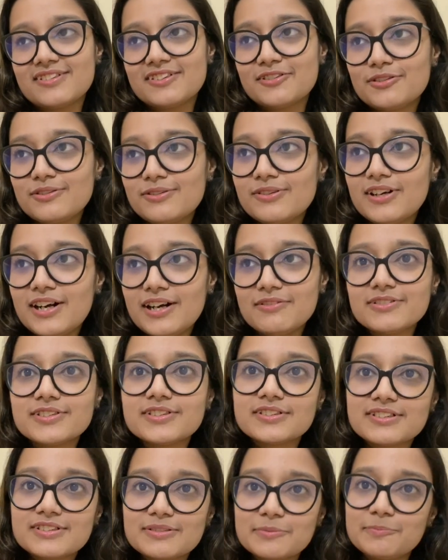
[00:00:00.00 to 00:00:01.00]
you know, I
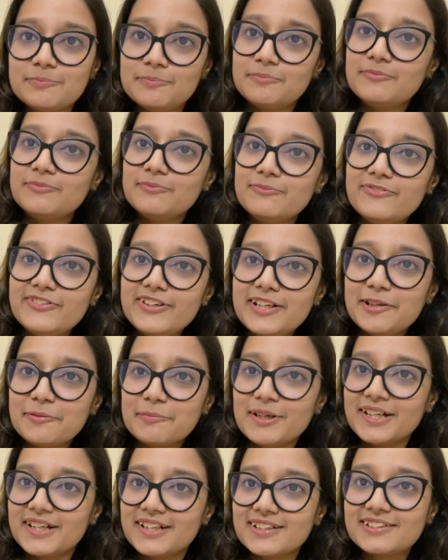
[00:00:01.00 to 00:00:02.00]
was feeling
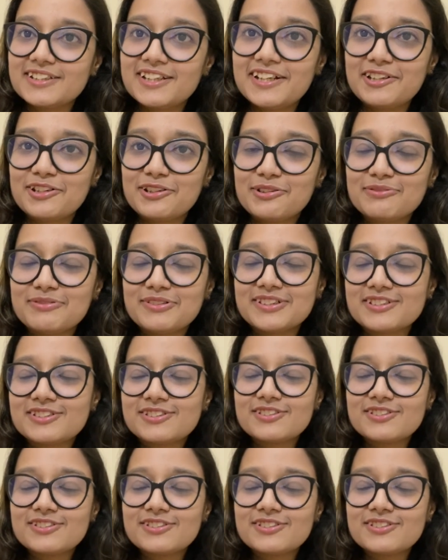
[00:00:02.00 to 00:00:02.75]
better at the end of it.